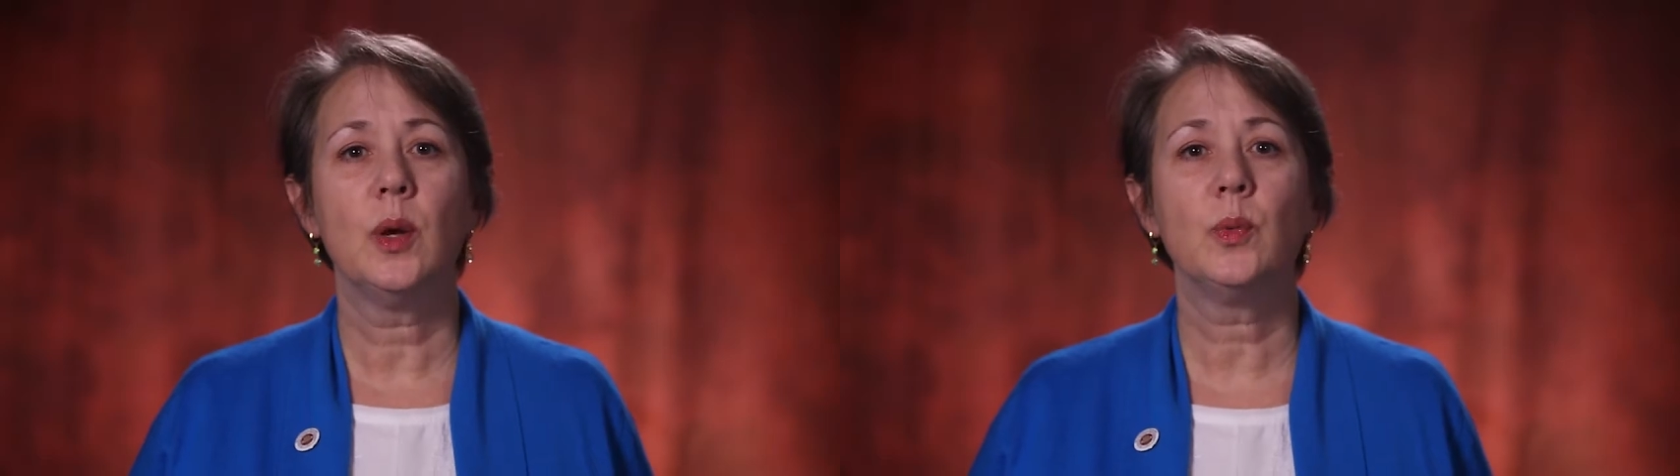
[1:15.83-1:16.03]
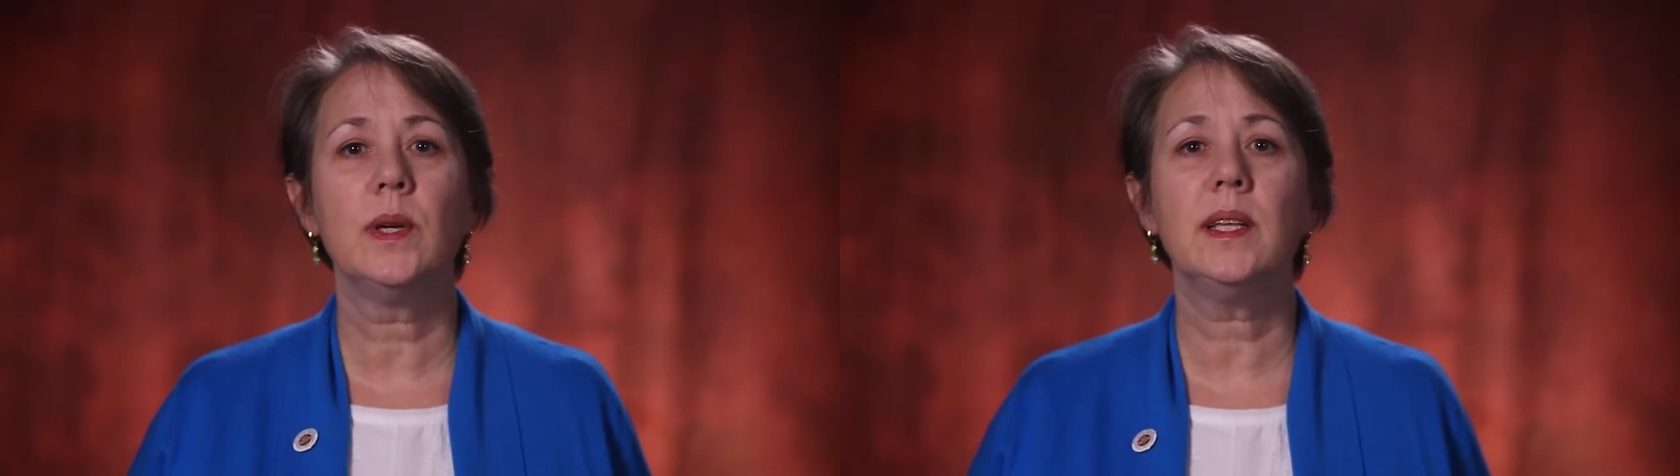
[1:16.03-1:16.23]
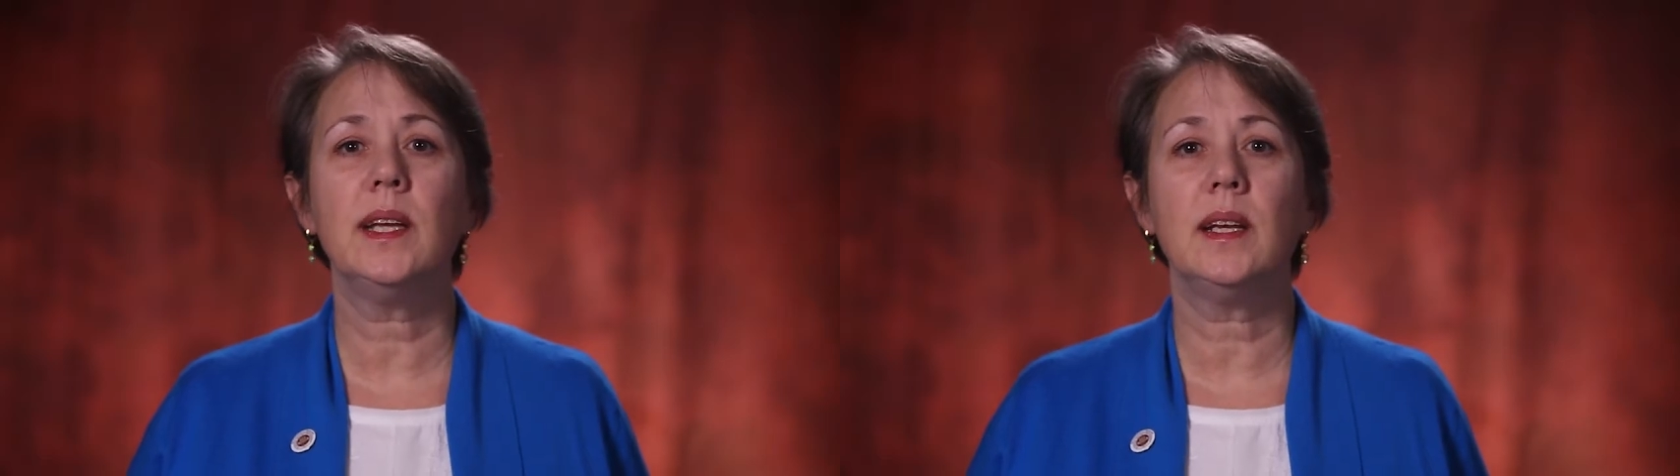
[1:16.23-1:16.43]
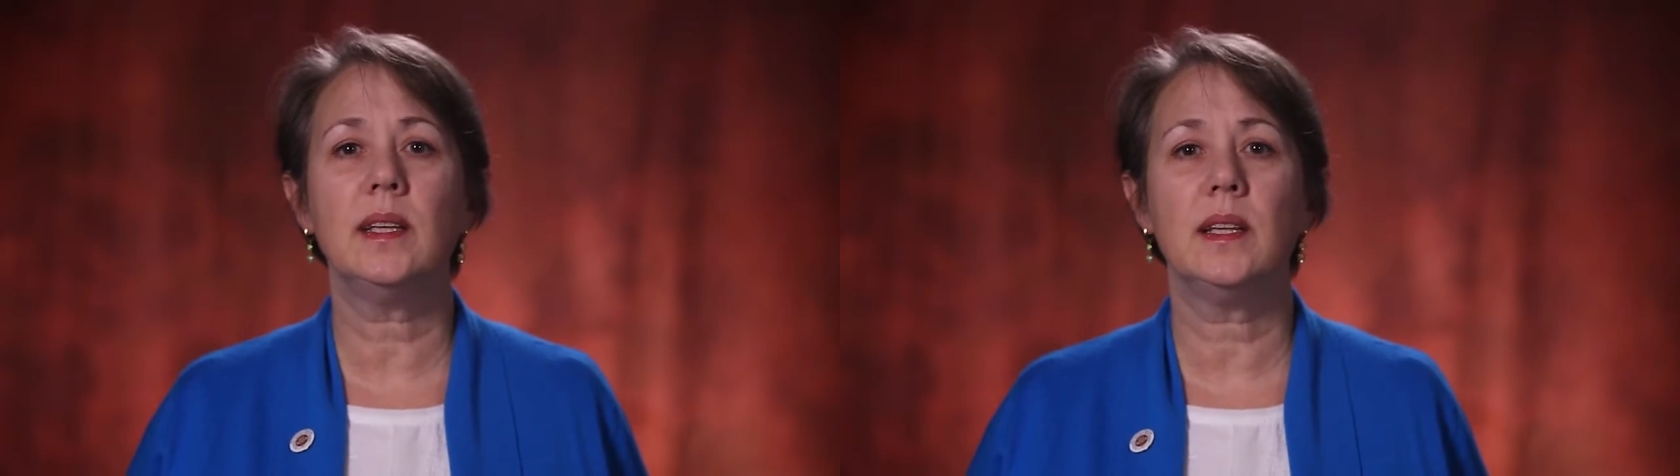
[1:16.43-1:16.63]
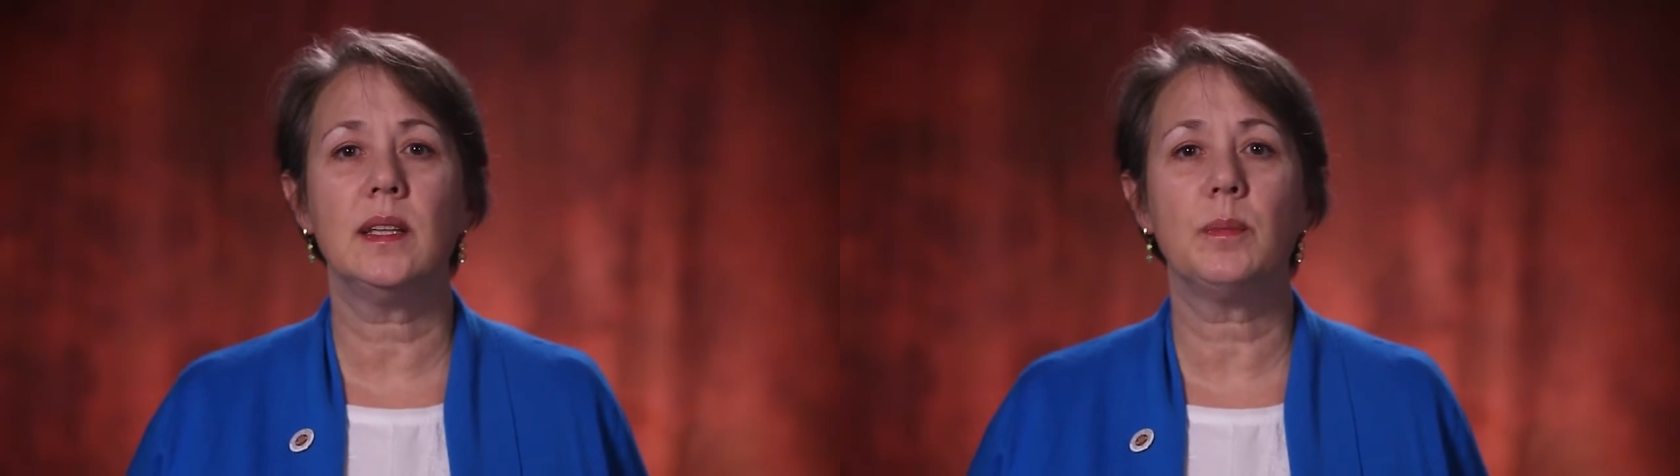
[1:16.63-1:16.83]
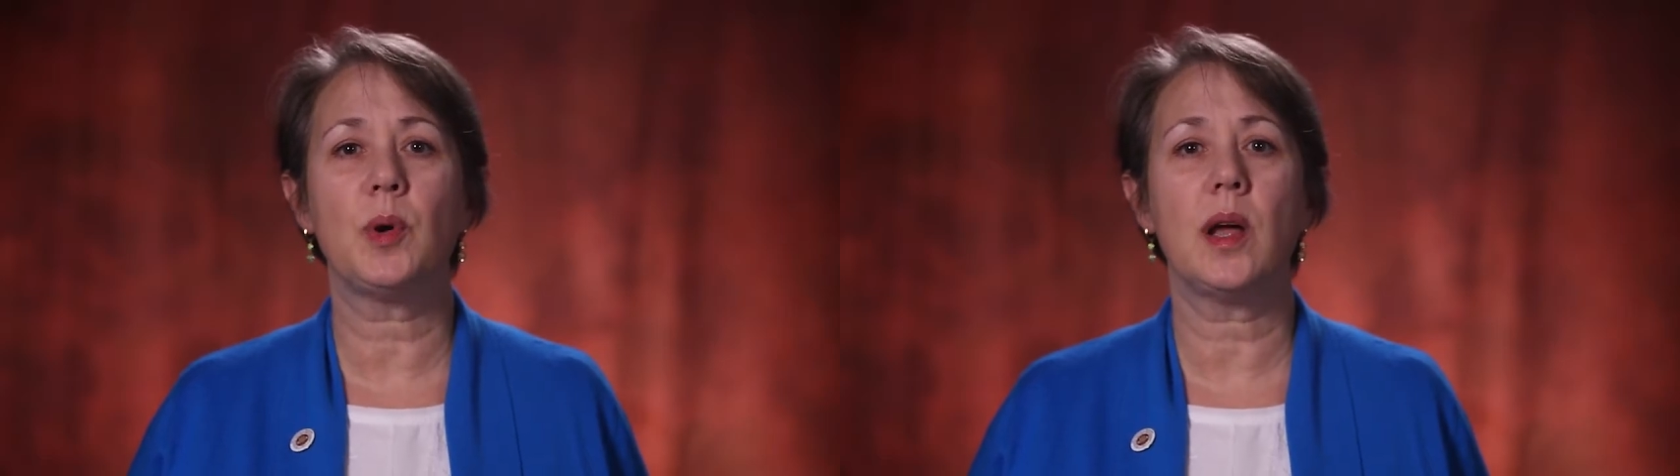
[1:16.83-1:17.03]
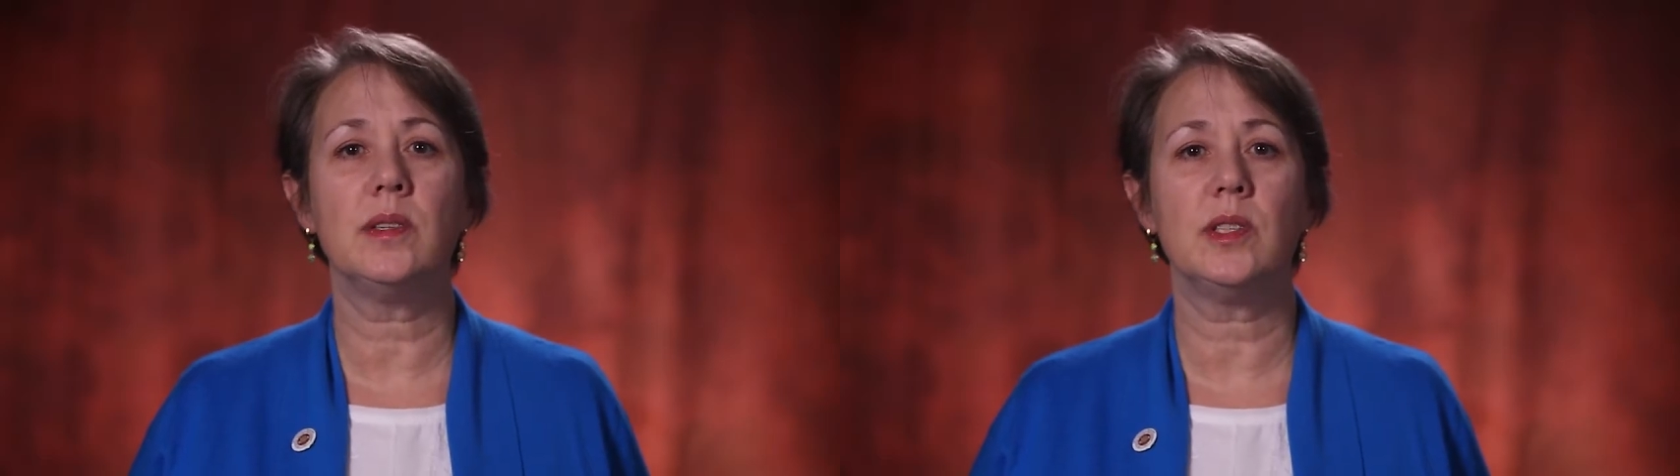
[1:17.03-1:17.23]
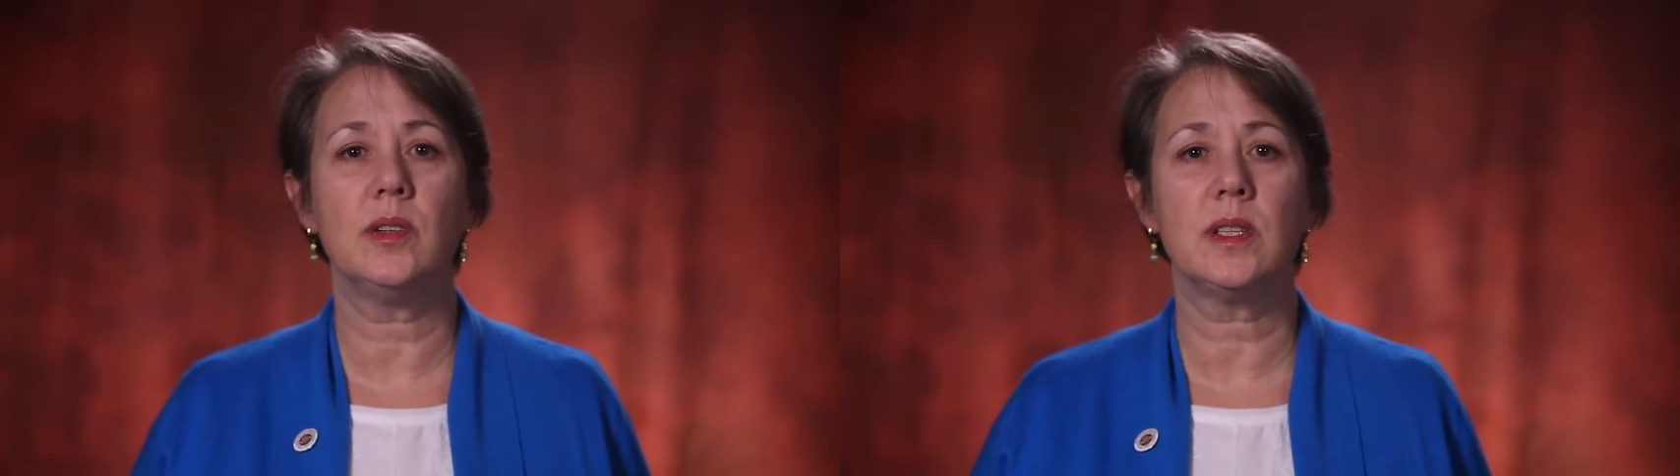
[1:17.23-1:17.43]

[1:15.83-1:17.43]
really anything that broadens your